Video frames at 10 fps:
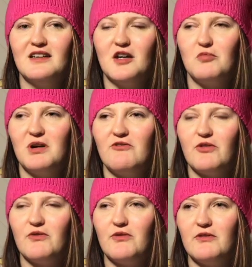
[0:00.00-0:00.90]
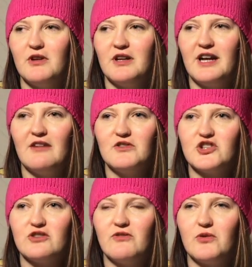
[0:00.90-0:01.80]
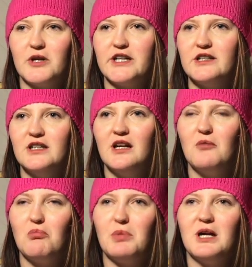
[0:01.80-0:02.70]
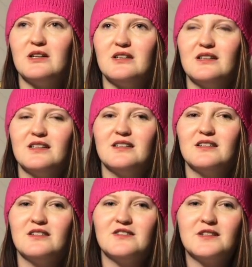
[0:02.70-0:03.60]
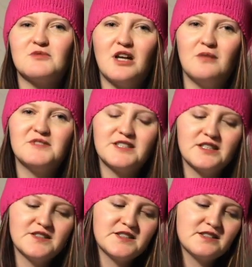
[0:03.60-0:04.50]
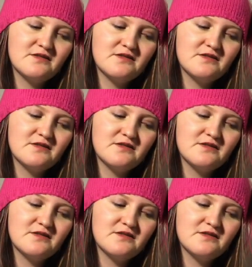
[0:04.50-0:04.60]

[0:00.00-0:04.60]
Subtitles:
above an average of 3, but sometimes things,